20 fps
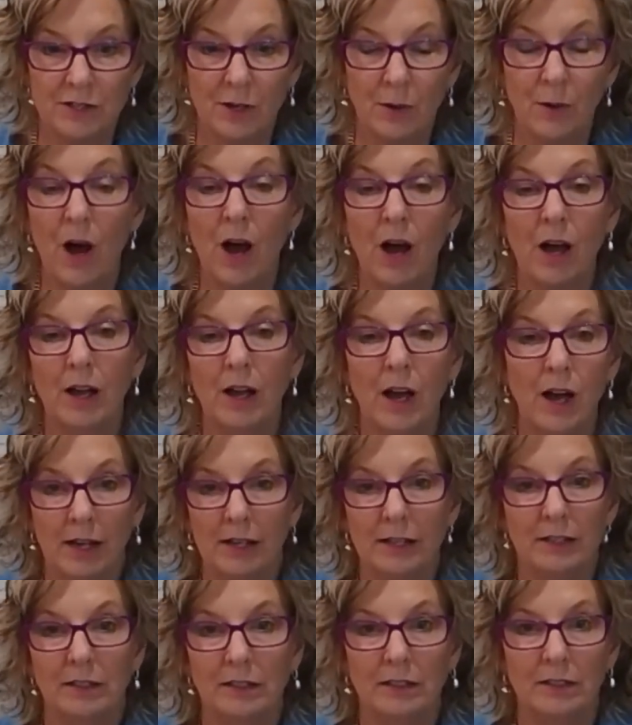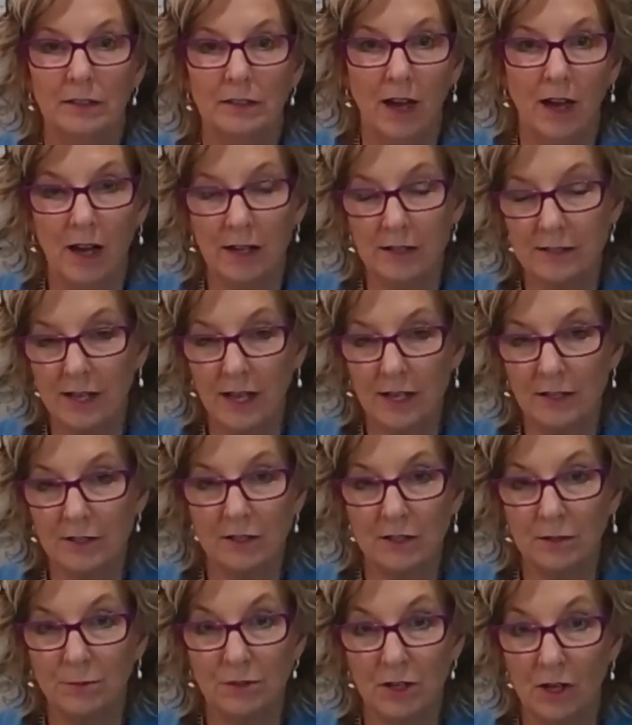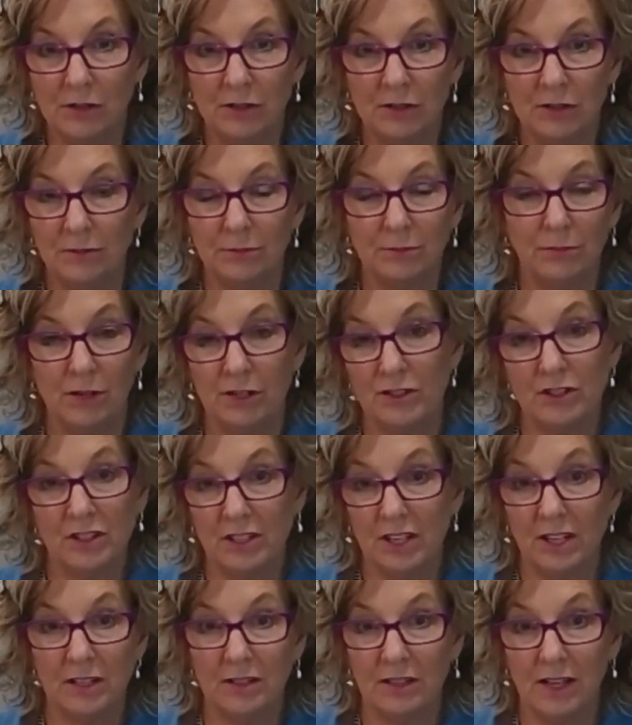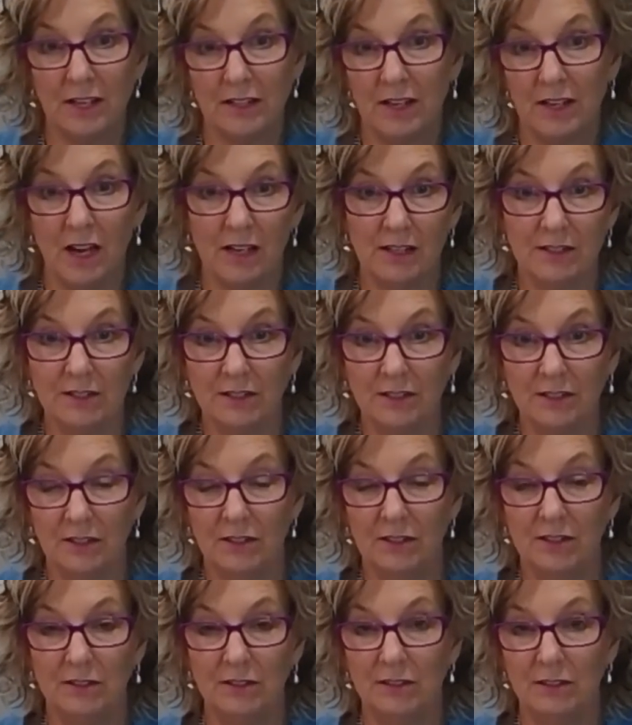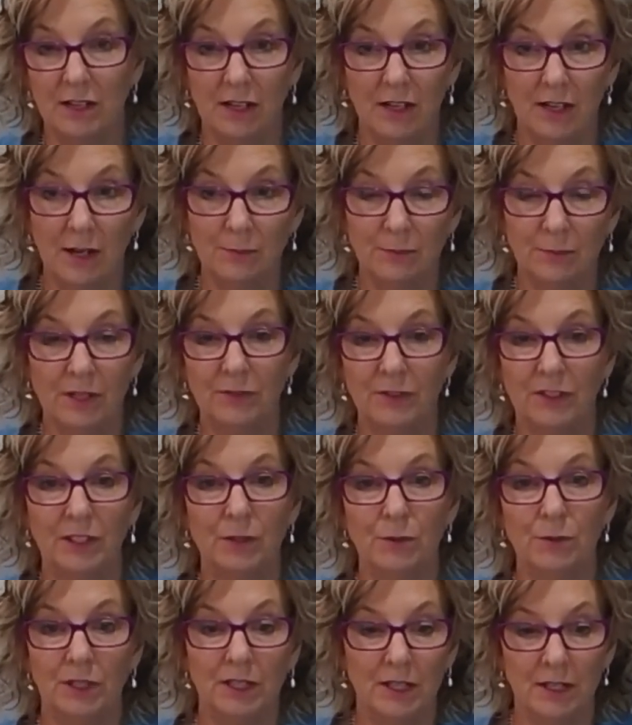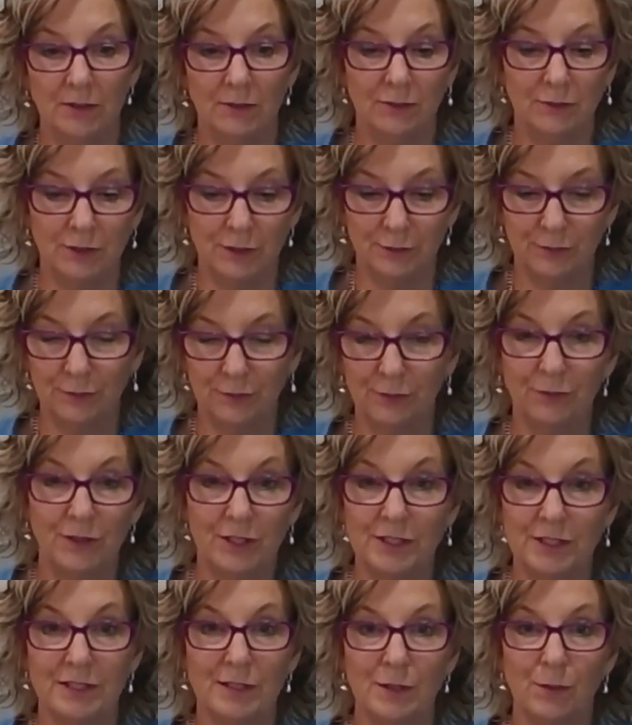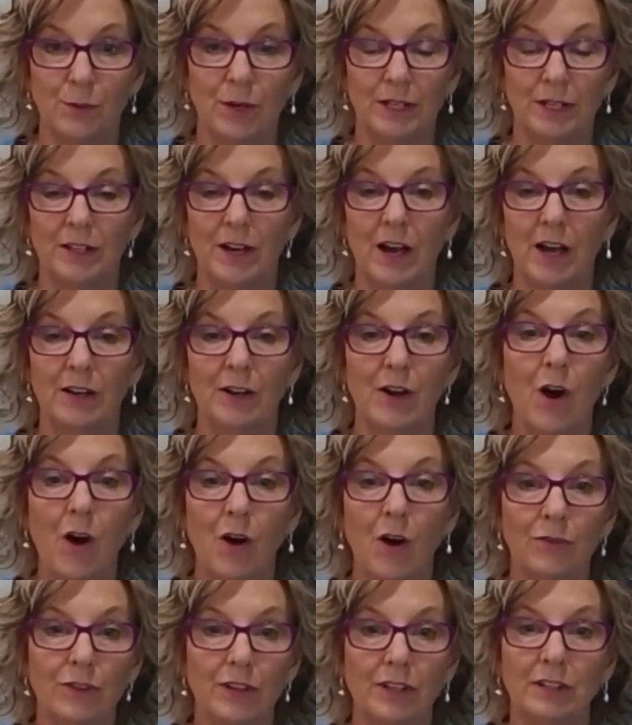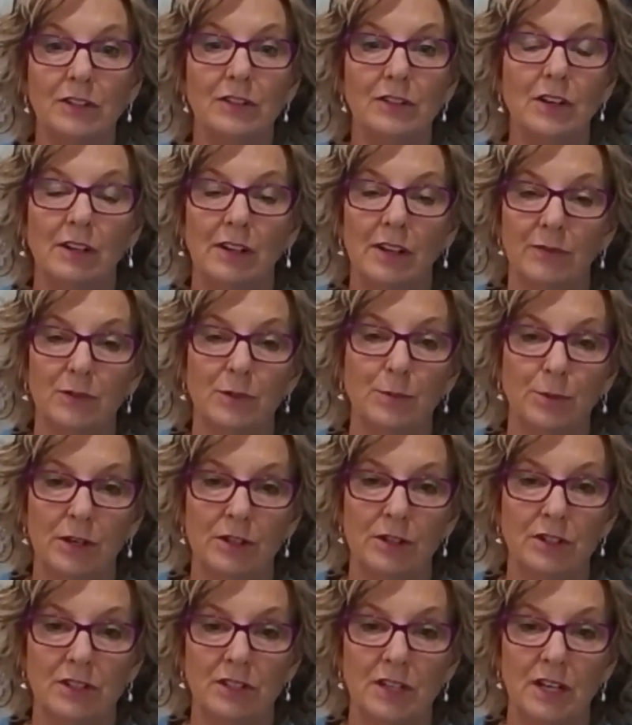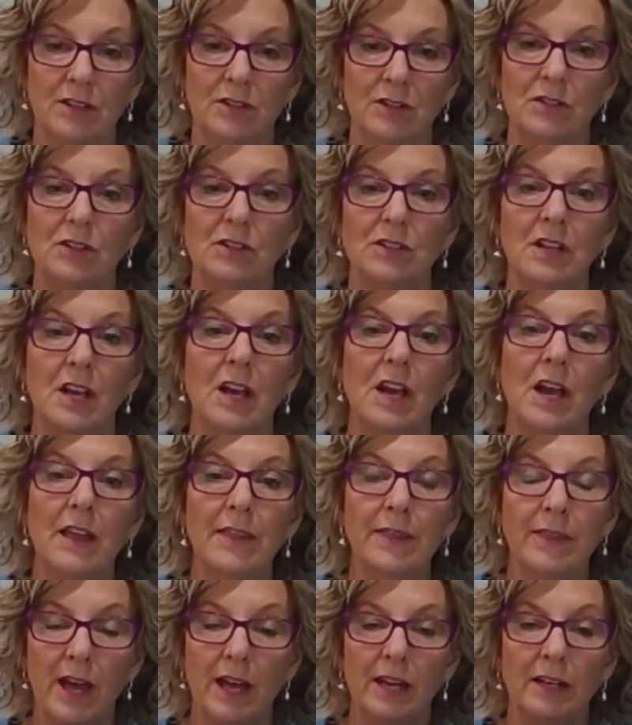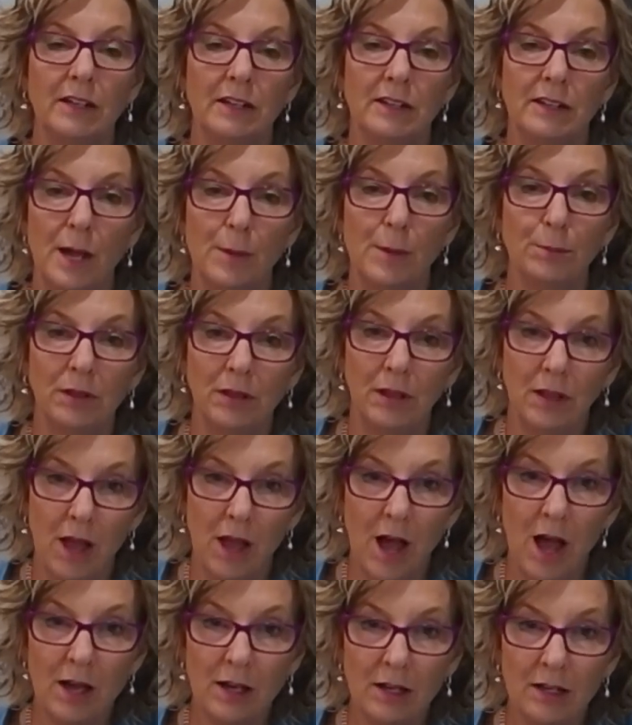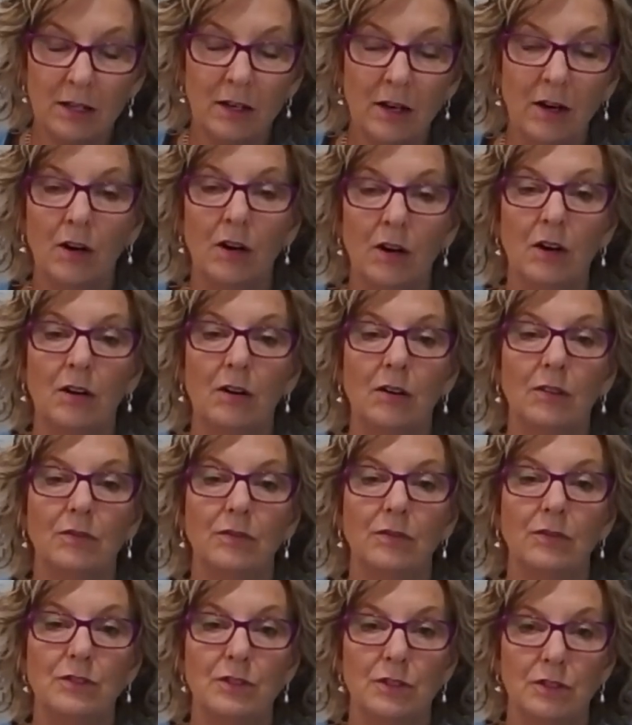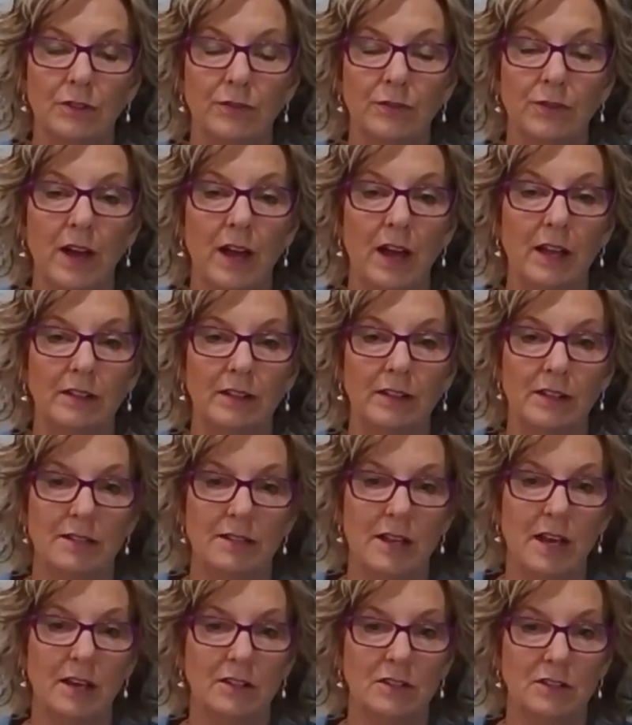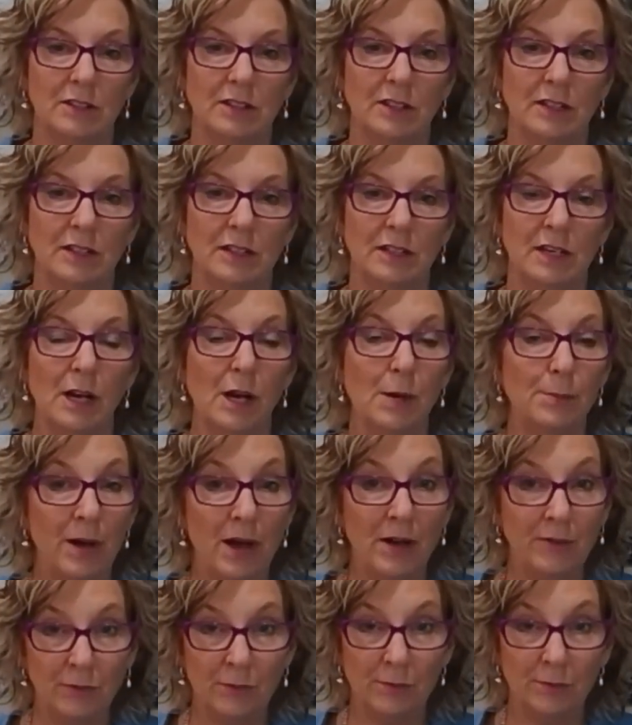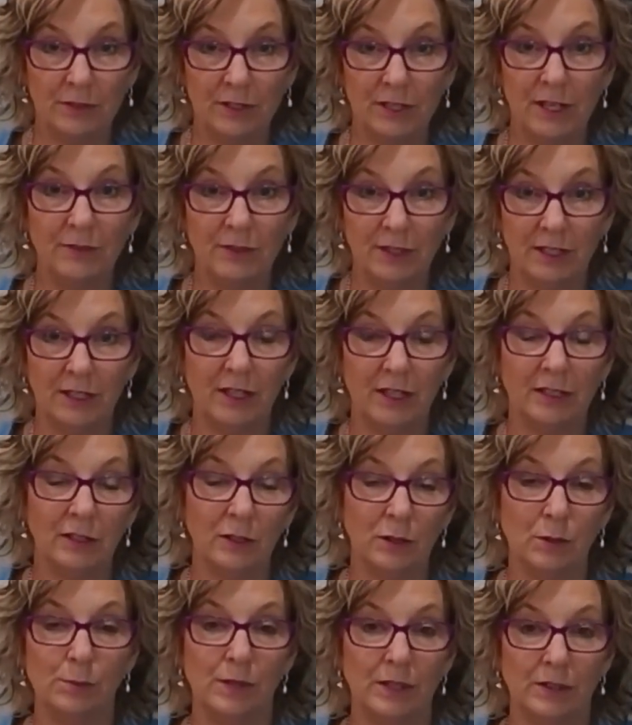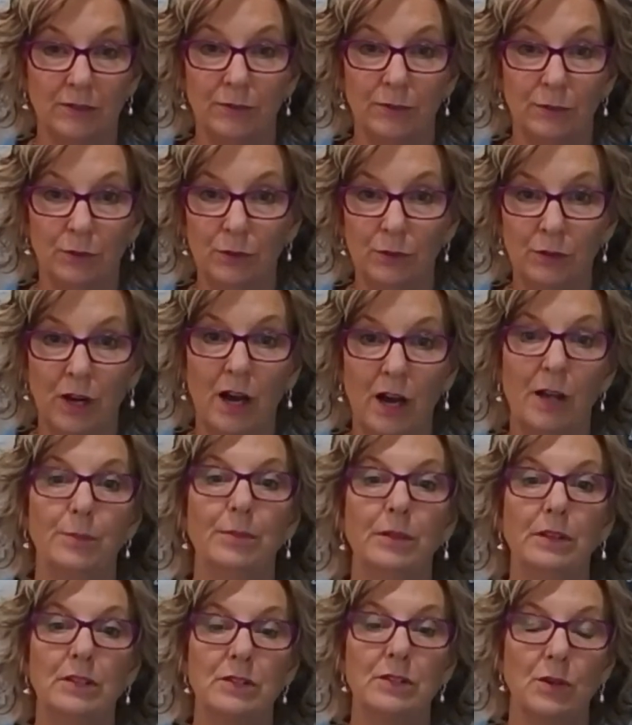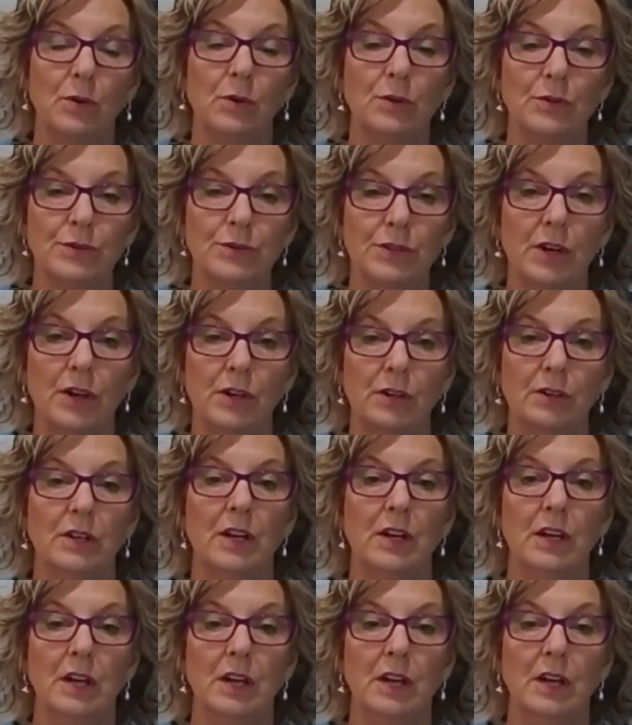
So I say to them, don't brush your teeth that night. You know, I'm giving you a gift of, this is the one night off that you don't have to brush your teeth. So that plug of Durafat is actually, apart from giving a little bit of fluoride, but it's also